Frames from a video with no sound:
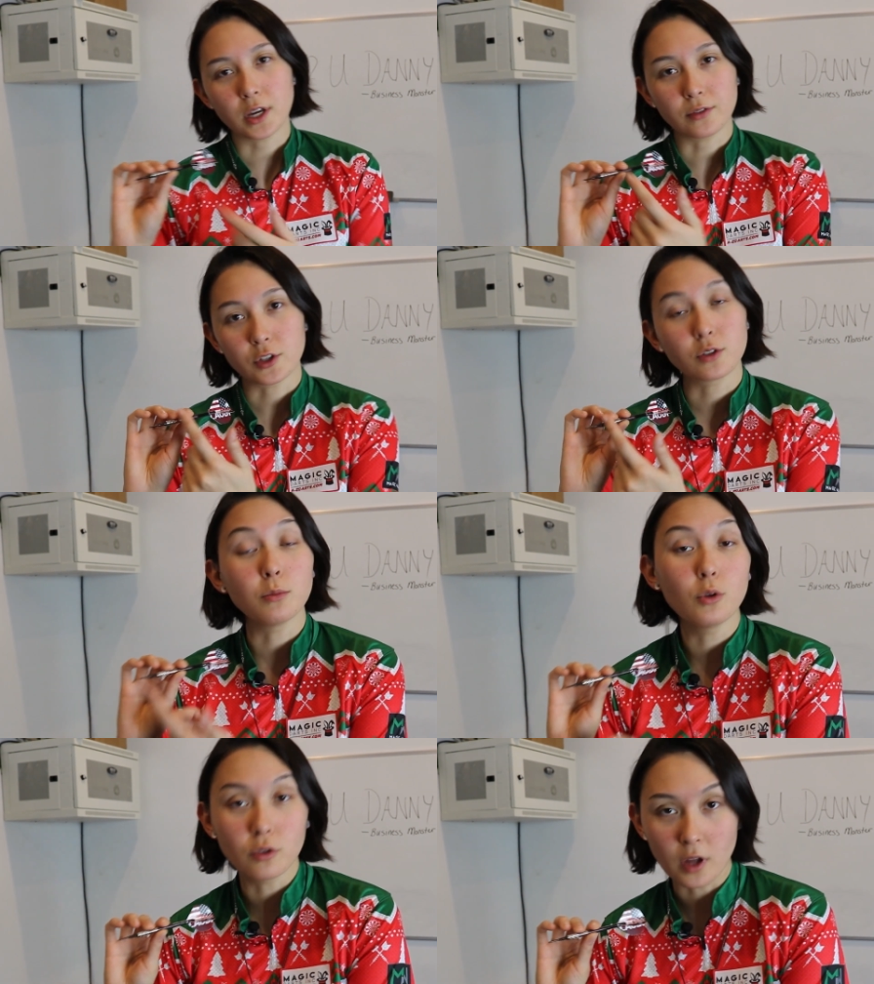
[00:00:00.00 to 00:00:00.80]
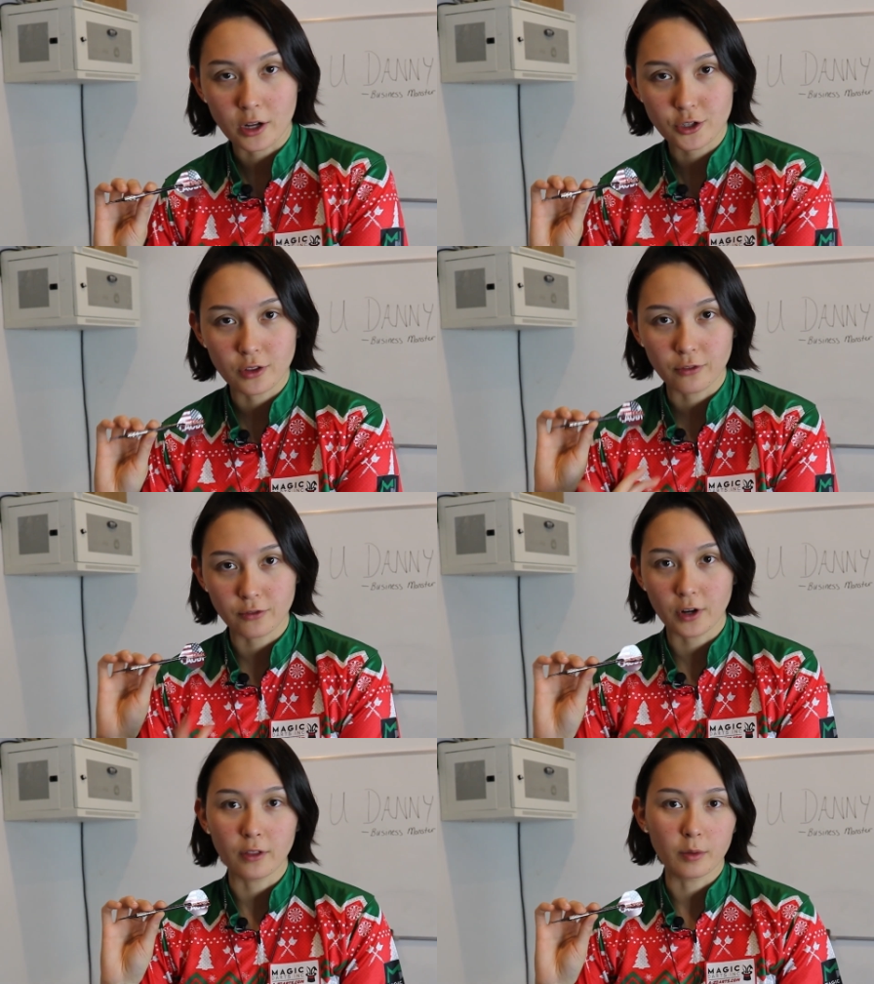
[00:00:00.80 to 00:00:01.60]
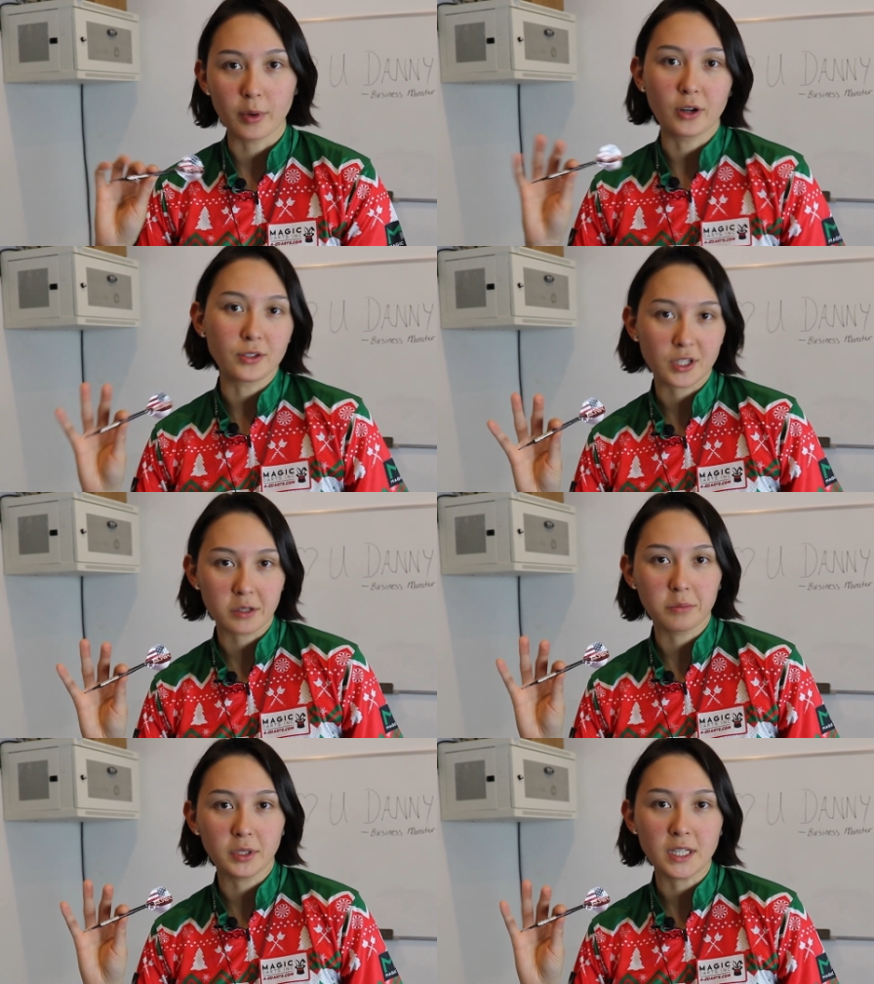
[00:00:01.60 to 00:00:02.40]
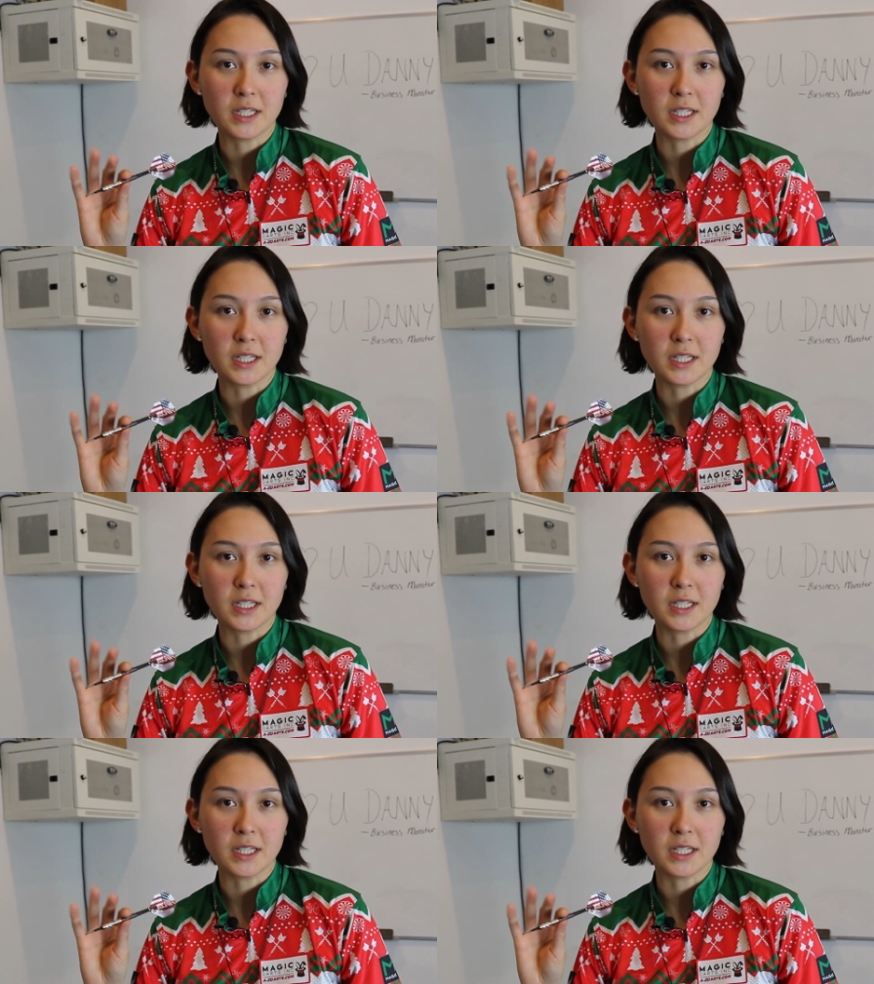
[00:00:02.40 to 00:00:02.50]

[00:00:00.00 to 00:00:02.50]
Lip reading: have a smooth notch in the front of their barrel to complete the